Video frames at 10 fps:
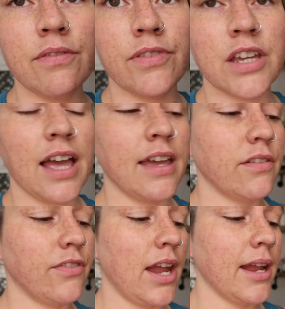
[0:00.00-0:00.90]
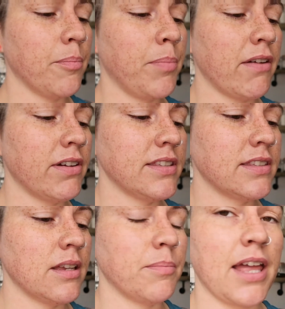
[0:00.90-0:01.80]
of the kind of like
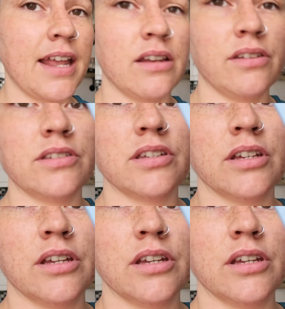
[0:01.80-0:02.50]
barista blend,